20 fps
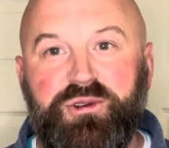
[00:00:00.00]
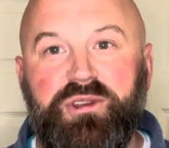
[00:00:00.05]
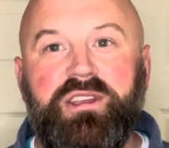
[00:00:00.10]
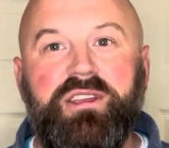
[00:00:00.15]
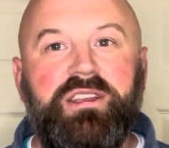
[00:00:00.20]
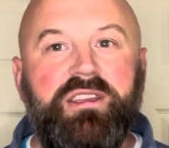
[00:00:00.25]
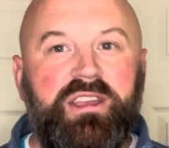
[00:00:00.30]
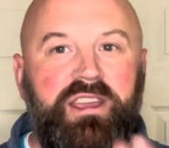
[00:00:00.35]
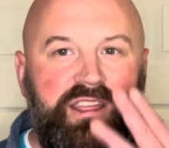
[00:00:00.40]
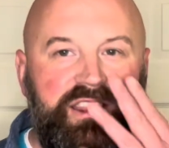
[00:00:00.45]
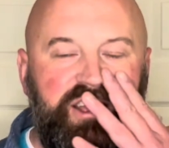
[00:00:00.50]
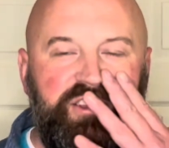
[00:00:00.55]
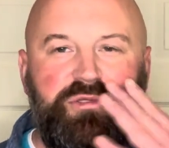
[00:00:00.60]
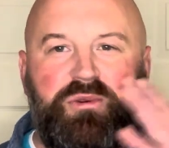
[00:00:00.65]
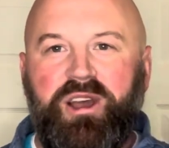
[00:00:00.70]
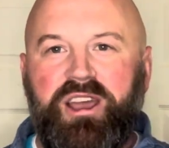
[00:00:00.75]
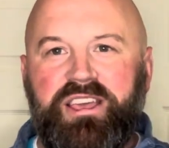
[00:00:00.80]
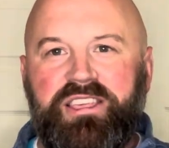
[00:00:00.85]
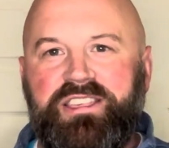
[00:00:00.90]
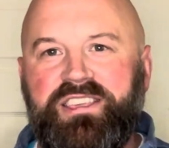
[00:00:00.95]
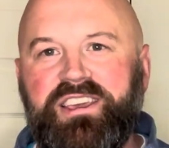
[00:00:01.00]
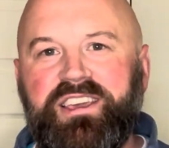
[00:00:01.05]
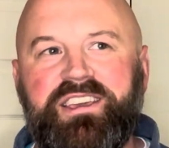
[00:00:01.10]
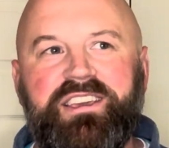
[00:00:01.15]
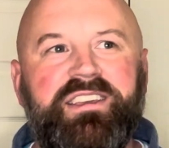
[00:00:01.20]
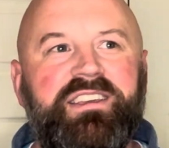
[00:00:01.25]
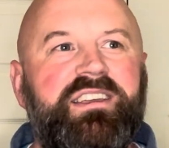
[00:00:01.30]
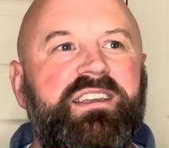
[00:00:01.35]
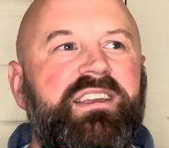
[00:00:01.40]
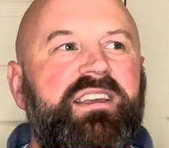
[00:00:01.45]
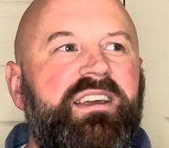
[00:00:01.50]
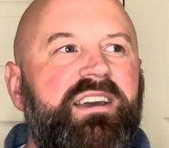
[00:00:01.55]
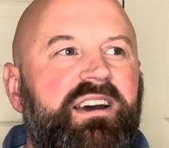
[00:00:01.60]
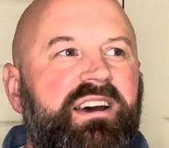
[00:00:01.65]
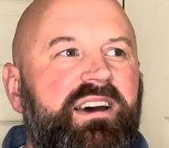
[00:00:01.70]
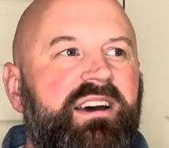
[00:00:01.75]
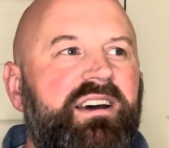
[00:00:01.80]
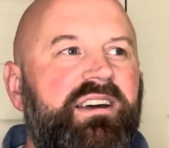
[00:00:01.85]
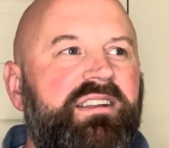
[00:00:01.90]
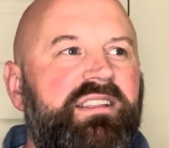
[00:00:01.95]
And that's why I think
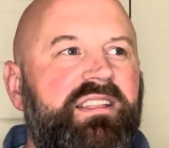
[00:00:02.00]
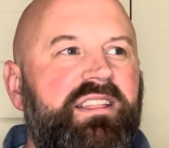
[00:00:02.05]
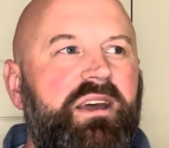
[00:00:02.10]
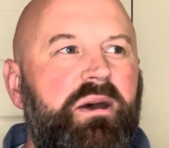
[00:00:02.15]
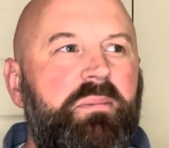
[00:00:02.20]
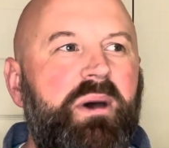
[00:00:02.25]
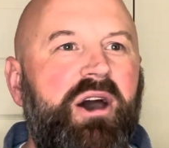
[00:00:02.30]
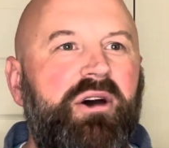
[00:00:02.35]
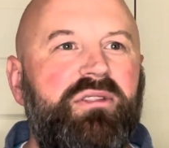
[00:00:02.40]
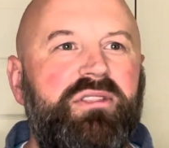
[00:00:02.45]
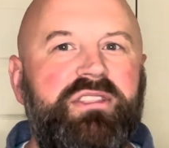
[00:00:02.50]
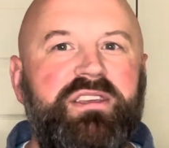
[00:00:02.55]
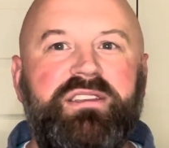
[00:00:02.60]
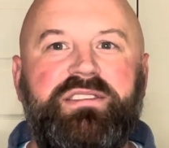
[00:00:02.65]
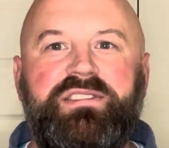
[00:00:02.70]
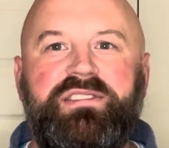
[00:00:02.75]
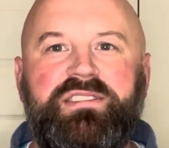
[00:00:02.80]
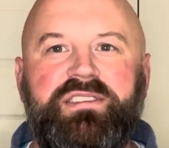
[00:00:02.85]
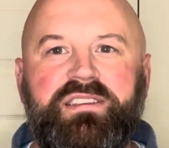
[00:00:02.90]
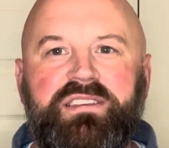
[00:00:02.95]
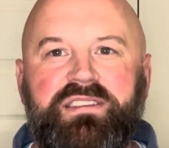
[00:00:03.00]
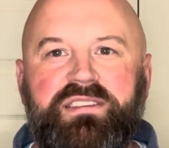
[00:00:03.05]
about this